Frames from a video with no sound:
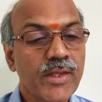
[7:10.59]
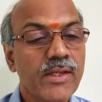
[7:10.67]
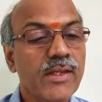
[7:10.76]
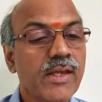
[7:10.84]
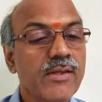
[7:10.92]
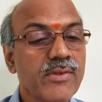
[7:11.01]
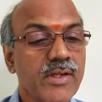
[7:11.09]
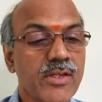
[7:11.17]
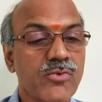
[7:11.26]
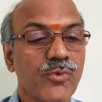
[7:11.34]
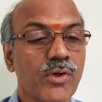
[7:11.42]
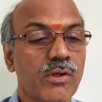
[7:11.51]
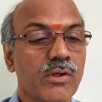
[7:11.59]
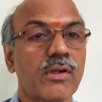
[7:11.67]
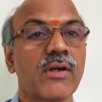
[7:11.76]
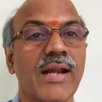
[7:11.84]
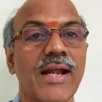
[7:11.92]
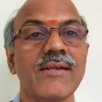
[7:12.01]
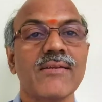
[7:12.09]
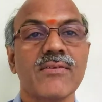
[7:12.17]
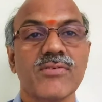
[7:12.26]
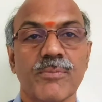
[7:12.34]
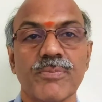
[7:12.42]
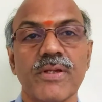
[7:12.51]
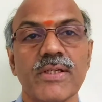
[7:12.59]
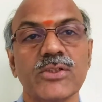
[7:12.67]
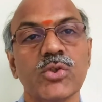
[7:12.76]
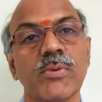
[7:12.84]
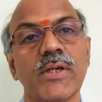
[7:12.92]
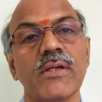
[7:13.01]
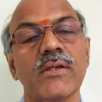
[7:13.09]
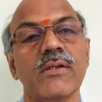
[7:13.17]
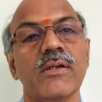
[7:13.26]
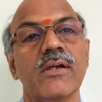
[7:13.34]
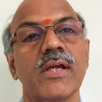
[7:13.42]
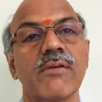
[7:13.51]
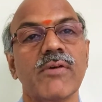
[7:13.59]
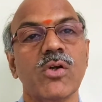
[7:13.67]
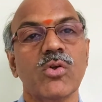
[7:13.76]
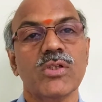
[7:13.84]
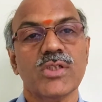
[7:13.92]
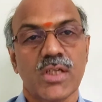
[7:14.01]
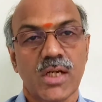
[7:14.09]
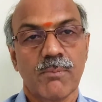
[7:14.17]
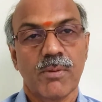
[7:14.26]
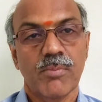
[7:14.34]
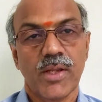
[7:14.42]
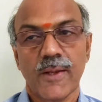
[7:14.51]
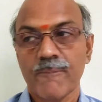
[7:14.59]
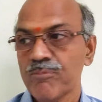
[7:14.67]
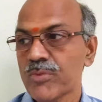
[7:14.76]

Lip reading: In case it is for grants and subsidies to be given to the general public,